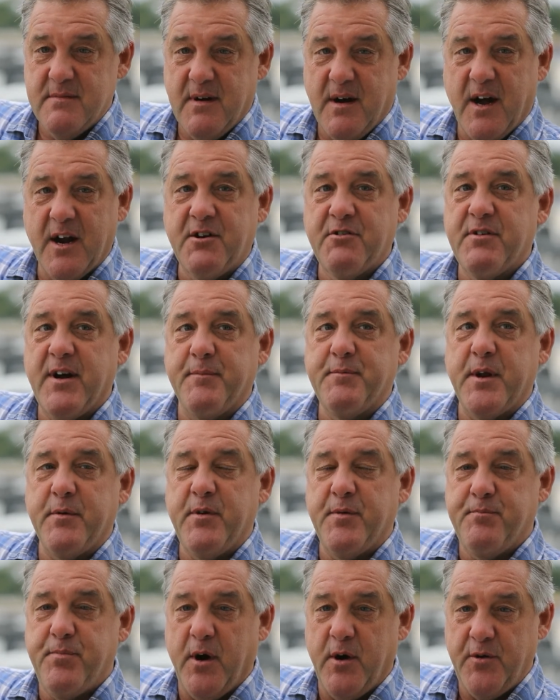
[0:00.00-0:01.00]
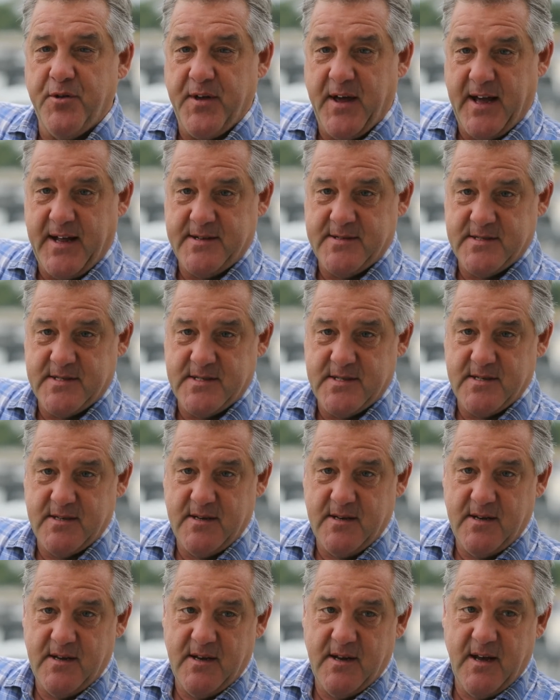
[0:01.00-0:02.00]
I grabbed it with both hands,
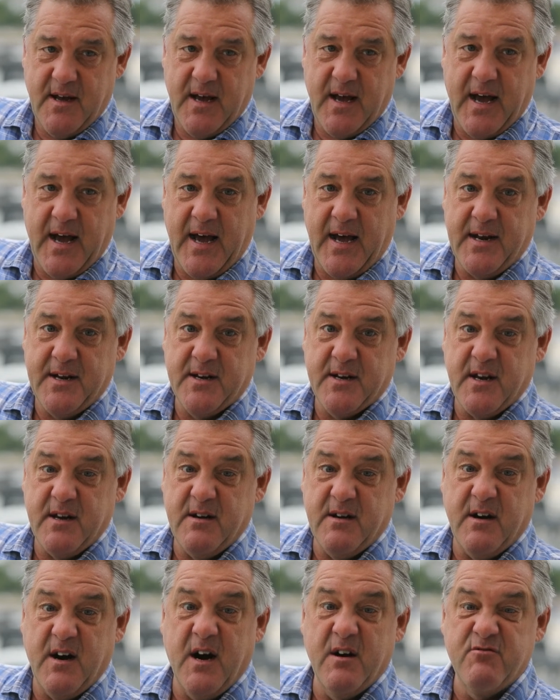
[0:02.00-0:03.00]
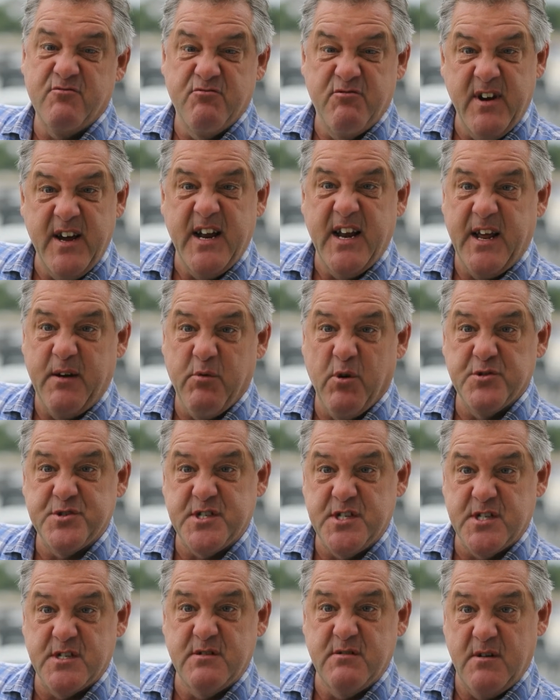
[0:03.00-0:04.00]
and I really
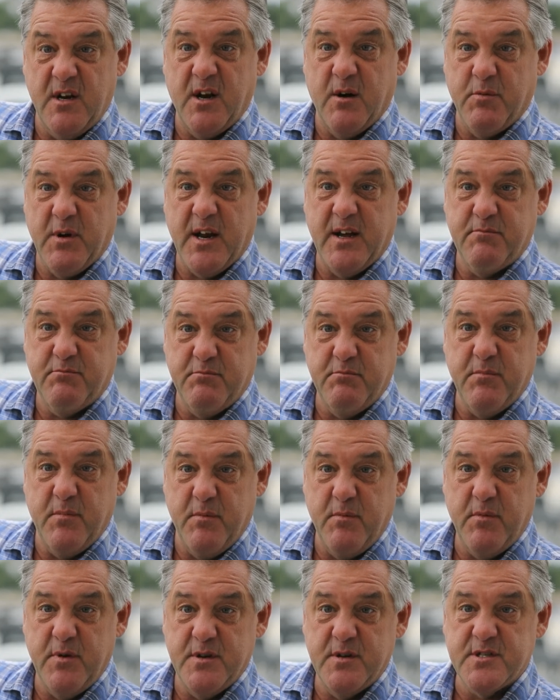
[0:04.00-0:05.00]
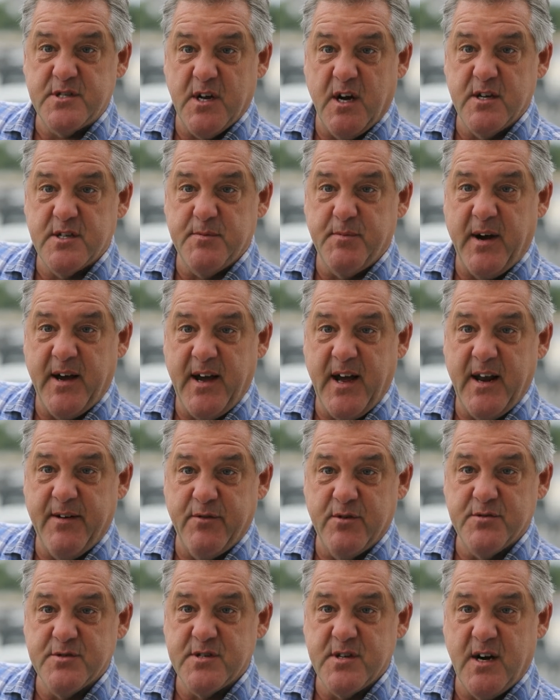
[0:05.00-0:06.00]
wanted, when I started my
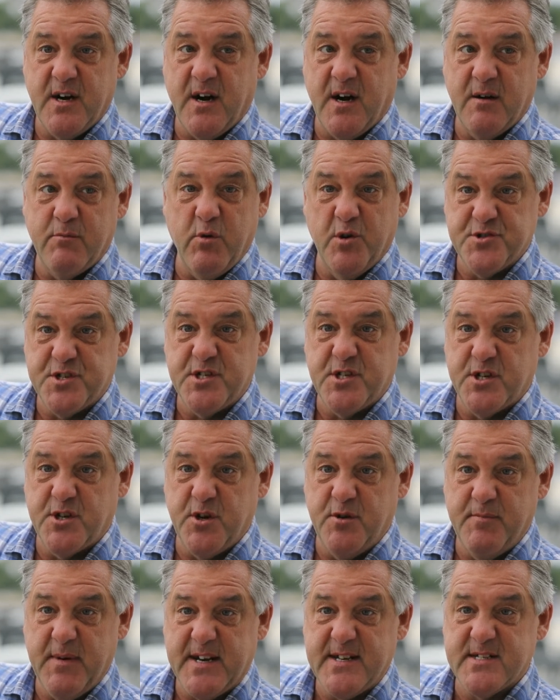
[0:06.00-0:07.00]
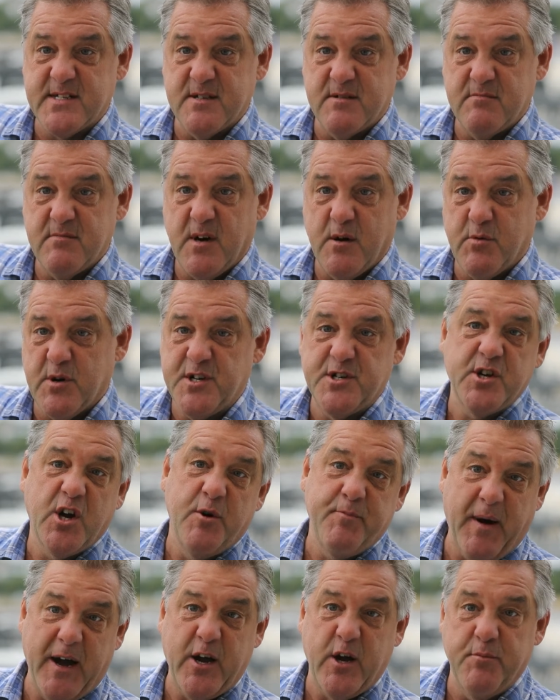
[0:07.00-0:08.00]
A-levels, I wanted to do medicine. I wanted to
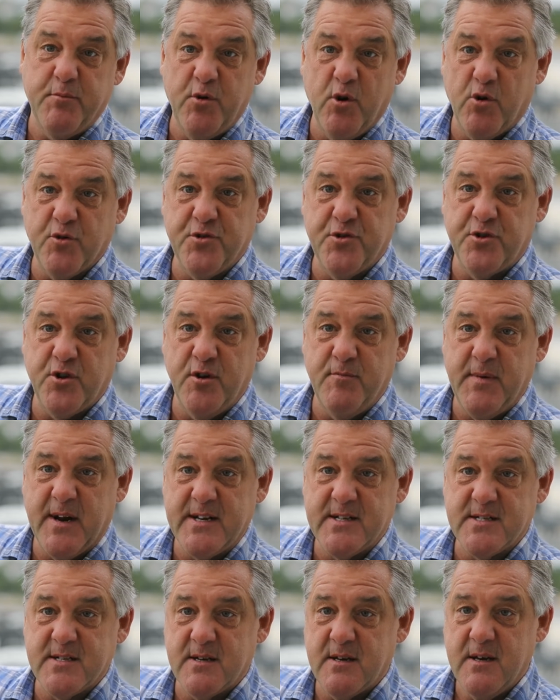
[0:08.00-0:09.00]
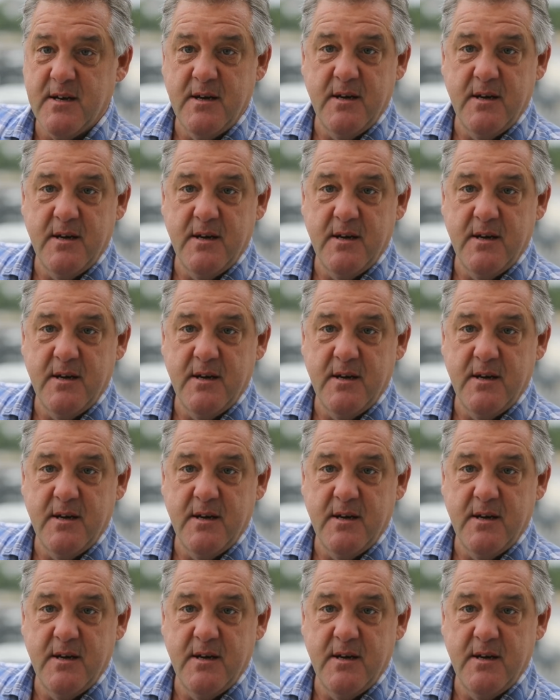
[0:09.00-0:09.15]
go back up north and do medicine.